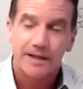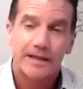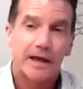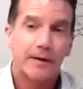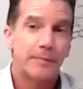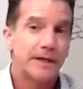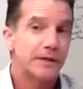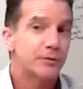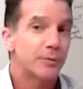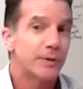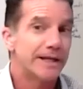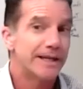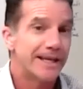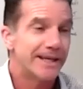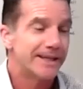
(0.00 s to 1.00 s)
That means
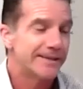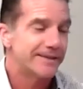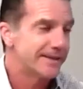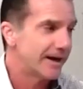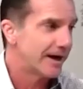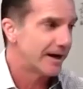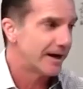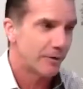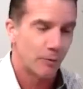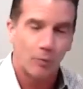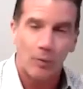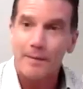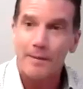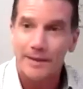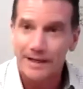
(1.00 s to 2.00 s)
we need
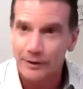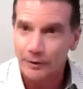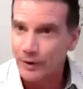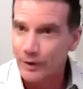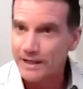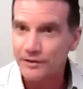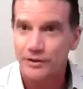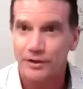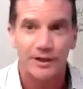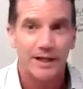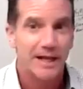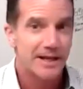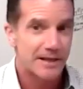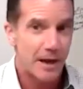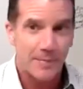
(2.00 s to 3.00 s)
web
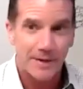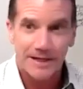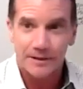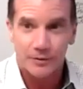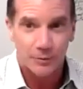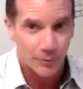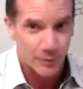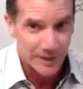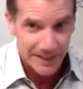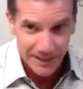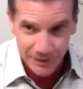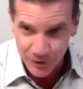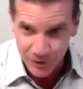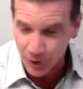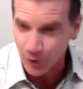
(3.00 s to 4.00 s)
integration. That means we
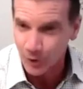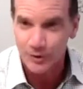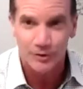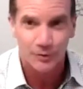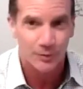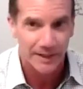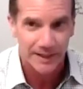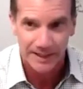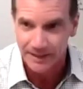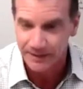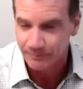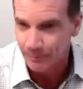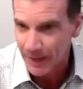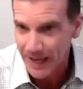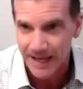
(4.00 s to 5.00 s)
need search. We
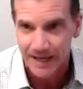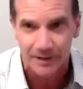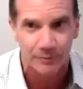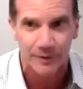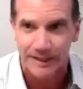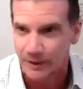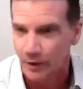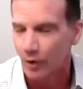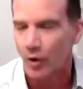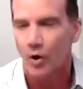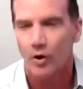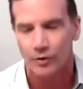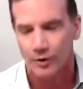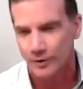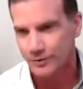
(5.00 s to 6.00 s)
need paid. We need
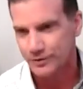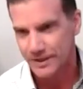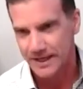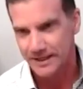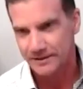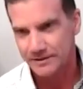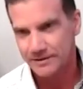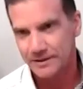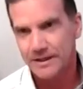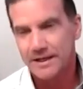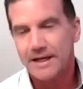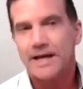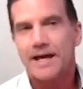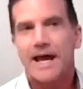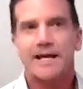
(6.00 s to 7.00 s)
all those things.
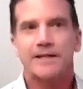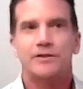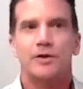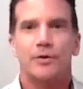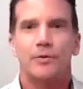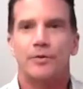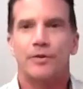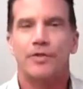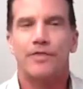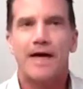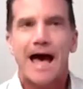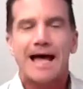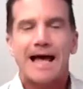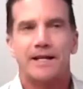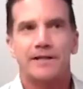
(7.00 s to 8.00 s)
And so
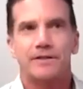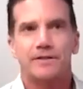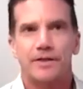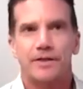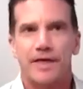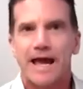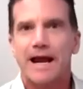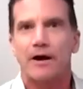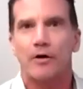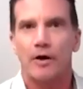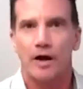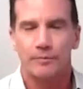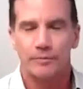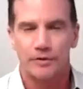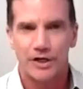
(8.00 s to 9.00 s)
that is their
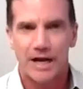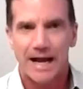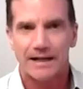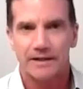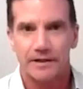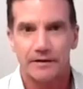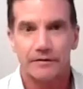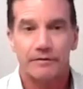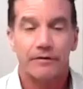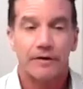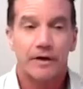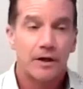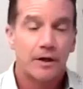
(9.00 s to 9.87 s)
objective.